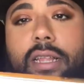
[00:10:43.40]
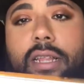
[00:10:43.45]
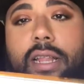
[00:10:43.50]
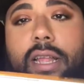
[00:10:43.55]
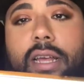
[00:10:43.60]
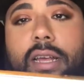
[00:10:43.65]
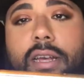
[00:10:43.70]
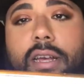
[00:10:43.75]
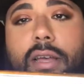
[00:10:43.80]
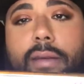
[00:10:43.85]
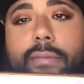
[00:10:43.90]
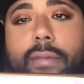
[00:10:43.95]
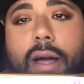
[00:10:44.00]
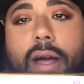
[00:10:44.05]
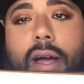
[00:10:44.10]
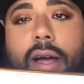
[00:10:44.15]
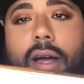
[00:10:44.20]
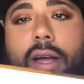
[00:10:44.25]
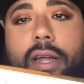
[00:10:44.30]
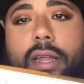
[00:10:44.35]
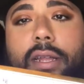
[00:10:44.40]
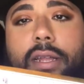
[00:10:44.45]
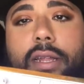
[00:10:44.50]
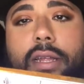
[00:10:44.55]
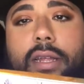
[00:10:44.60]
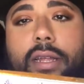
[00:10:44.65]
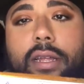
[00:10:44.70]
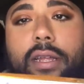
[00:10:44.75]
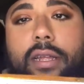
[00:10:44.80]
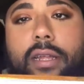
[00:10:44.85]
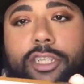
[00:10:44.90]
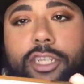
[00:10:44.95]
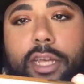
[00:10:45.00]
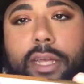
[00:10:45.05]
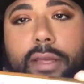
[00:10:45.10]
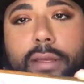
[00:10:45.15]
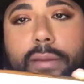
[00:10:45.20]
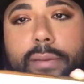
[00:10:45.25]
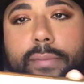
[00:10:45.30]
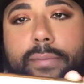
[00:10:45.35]
Like, come on.
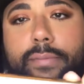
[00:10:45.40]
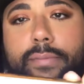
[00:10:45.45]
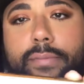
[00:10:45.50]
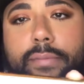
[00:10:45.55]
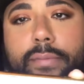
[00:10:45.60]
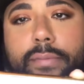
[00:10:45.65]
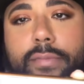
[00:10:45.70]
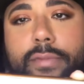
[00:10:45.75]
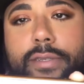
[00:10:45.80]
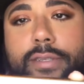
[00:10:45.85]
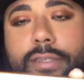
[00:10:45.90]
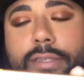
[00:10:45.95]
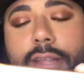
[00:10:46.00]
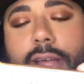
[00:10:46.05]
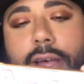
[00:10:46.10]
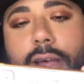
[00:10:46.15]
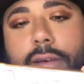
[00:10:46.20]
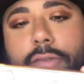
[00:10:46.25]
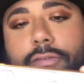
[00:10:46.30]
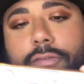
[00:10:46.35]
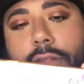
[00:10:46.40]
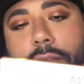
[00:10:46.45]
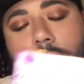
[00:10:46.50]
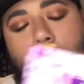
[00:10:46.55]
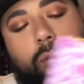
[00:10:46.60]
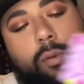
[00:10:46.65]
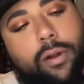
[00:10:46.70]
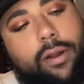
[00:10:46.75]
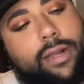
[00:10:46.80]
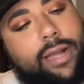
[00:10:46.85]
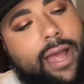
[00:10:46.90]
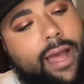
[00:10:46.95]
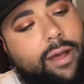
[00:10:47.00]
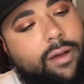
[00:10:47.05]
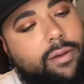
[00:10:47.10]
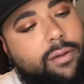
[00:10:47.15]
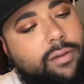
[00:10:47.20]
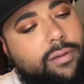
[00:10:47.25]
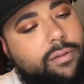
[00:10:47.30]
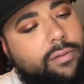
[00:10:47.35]
Gym stuff, like
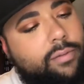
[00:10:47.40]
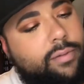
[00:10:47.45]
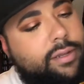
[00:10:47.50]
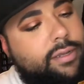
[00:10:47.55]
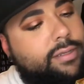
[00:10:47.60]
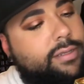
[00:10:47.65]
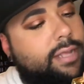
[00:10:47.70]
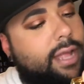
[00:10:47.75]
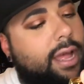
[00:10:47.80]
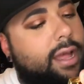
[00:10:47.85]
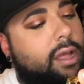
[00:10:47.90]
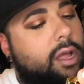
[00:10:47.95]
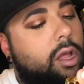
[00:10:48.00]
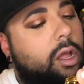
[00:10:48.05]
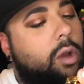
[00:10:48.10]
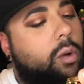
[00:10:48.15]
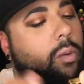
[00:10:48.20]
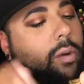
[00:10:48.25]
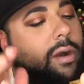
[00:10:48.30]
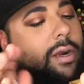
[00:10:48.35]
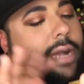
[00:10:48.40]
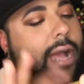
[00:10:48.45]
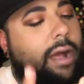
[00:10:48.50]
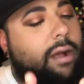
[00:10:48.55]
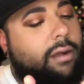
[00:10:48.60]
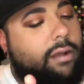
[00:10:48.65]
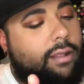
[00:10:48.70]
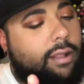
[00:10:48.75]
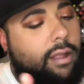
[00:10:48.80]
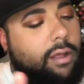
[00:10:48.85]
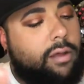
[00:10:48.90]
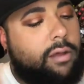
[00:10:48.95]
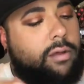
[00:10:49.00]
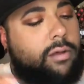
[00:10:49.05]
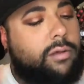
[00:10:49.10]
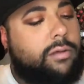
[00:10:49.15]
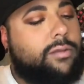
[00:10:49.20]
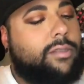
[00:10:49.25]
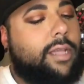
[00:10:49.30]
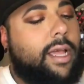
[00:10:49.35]
workout, what is that? Workout
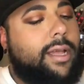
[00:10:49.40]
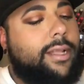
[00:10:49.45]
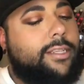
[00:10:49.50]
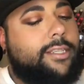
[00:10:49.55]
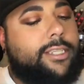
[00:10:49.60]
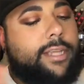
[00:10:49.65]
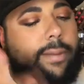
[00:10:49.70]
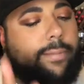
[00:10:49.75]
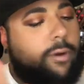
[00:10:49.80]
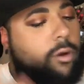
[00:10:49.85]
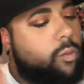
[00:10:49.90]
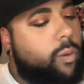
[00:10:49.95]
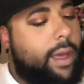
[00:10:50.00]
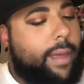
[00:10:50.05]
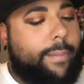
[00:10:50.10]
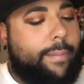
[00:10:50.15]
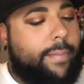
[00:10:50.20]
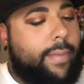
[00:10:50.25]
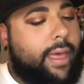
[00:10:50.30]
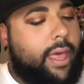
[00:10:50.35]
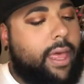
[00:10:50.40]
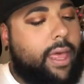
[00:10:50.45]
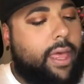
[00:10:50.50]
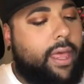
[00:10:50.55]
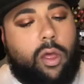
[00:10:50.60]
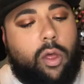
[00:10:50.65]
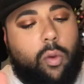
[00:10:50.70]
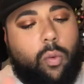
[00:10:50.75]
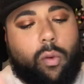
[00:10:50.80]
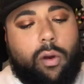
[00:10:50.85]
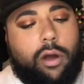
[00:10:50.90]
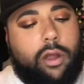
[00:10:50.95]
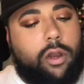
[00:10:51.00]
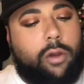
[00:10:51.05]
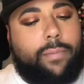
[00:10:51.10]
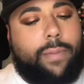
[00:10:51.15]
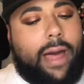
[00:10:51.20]
clothes, gym equipment, water